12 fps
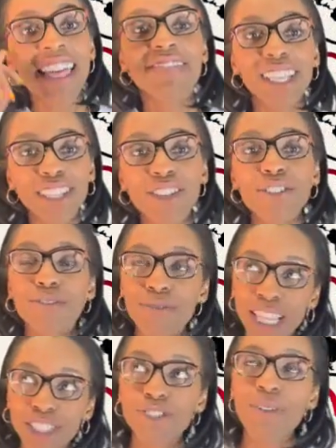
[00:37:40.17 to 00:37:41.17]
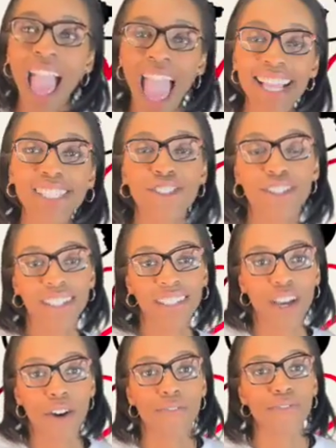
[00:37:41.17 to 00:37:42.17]
that you ask
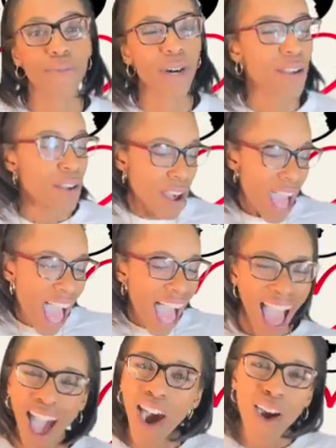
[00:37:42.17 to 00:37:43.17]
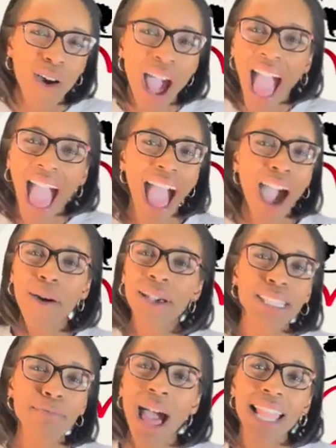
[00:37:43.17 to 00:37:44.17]
yourself, how
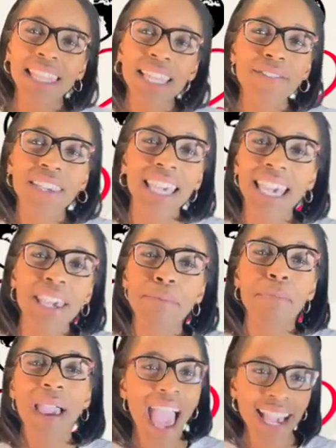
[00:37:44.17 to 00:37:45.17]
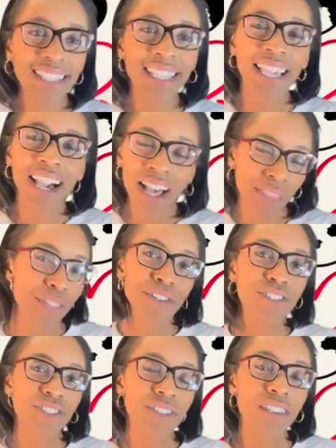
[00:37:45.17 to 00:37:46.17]
is my living impacting
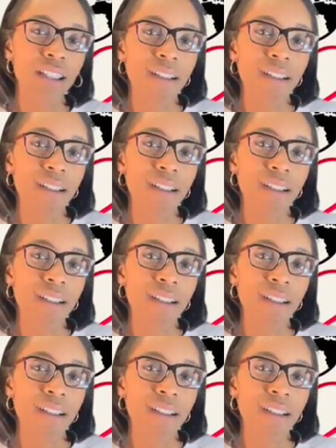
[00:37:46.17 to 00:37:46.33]
others?